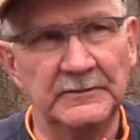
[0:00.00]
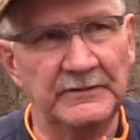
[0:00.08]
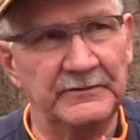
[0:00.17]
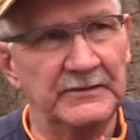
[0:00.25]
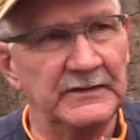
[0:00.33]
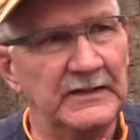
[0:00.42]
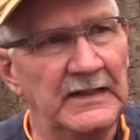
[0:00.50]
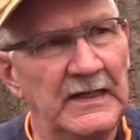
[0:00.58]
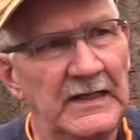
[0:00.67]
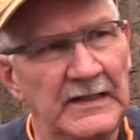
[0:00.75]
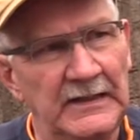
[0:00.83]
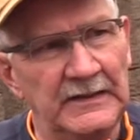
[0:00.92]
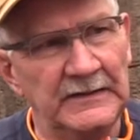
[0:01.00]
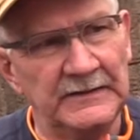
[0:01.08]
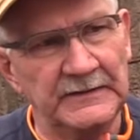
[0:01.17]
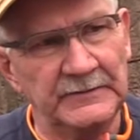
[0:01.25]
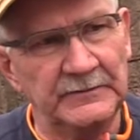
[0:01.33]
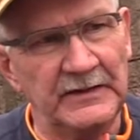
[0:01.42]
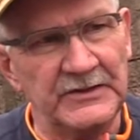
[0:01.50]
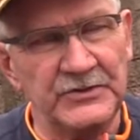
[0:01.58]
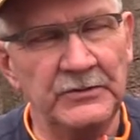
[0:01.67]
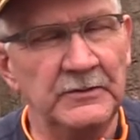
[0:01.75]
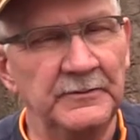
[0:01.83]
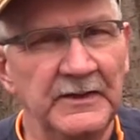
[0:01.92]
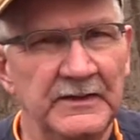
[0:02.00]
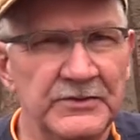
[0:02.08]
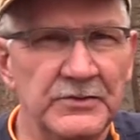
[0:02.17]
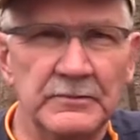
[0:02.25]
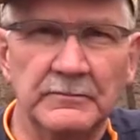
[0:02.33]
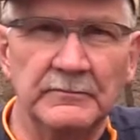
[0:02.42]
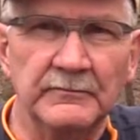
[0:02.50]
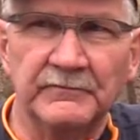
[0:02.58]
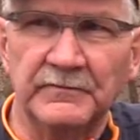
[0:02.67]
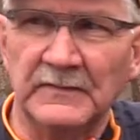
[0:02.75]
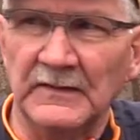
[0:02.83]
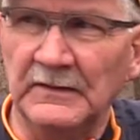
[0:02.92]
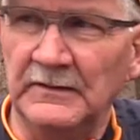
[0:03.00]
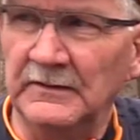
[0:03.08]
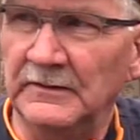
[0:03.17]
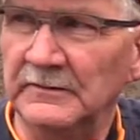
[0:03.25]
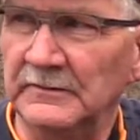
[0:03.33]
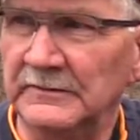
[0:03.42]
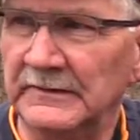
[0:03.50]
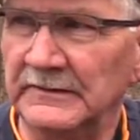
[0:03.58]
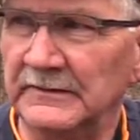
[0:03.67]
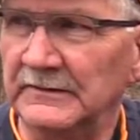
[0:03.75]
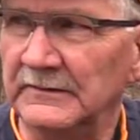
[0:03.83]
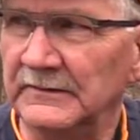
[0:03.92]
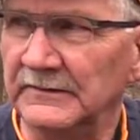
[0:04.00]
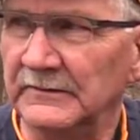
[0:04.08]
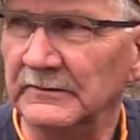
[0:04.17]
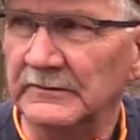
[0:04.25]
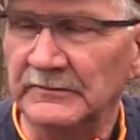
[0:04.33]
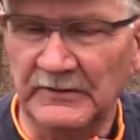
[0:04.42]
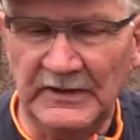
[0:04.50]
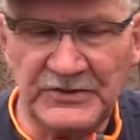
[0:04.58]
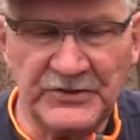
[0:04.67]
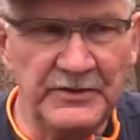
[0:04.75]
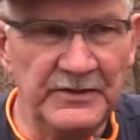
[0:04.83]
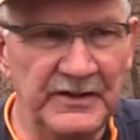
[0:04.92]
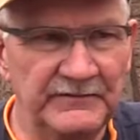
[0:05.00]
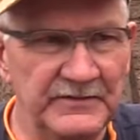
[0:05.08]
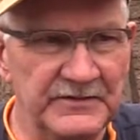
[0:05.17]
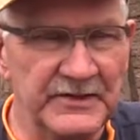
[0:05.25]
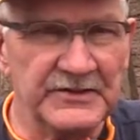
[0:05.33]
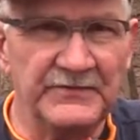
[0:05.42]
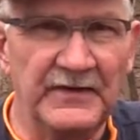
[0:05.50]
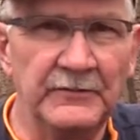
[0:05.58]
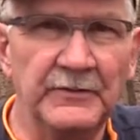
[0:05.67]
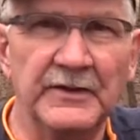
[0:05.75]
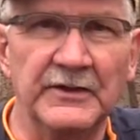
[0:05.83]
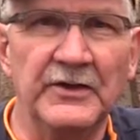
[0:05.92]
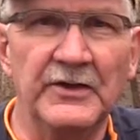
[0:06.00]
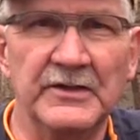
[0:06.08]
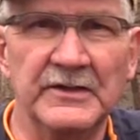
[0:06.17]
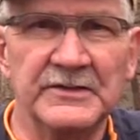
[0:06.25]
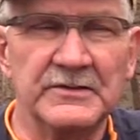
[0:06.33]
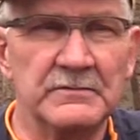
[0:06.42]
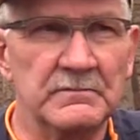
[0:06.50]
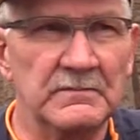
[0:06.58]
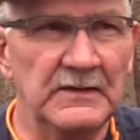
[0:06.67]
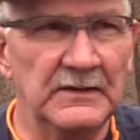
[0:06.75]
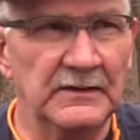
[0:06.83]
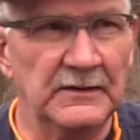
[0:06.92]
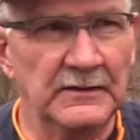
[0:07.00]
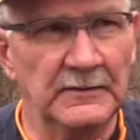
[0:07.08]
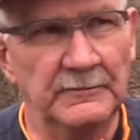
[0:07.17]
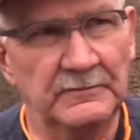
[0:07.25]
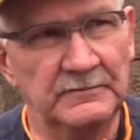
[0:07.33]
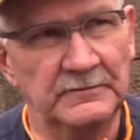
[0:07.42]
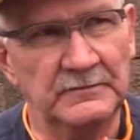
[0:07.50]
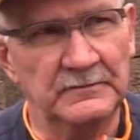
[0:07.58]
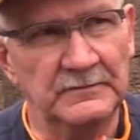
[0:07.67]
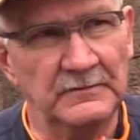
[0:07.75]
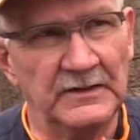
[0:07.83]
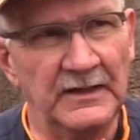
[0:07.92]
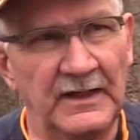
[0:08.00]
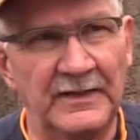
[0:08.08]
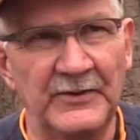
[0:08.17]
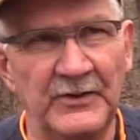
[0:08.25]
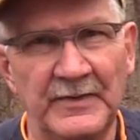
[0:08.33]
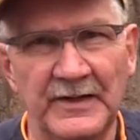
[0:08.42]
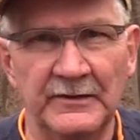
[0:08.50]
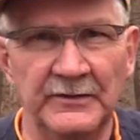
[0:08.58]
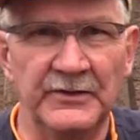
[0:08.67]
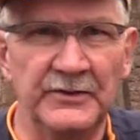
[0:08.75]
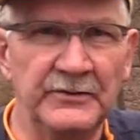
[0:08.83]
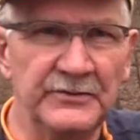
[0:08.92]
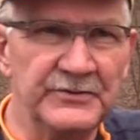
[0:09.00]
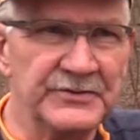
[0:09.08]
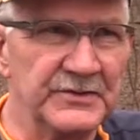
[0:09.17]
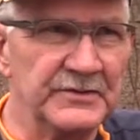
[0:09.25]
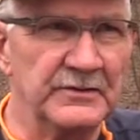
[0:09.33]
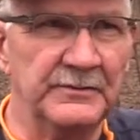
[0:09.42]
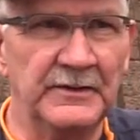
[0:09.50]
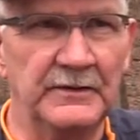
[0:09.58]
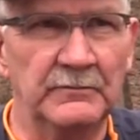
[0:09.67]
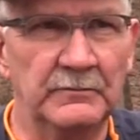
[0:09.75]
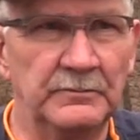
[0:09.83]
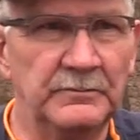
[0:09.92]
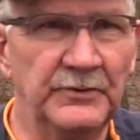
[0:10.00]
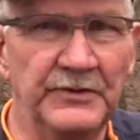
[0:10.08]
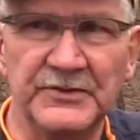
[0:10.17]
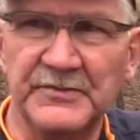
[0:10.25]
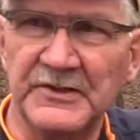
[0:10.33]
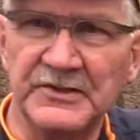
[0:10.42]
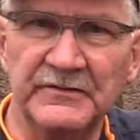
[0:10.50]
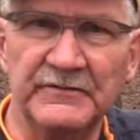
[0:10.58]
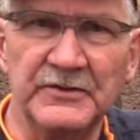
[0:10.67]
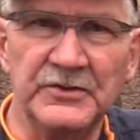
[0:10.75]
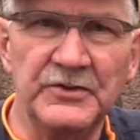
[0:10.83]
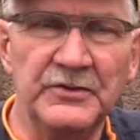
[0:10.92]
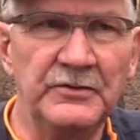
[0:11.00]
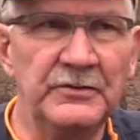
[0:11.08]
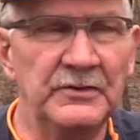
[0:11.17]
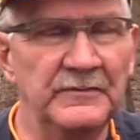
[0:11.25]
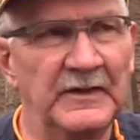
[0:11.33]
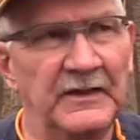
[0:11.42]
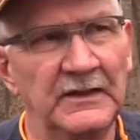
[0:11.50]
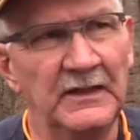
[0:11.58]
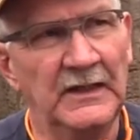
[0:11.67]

I would try. Would I shoot it much? Would I shoot it enough to justify what it costs? What kind of ammo am I going to use? It's going to be pretty expensive to shoot. What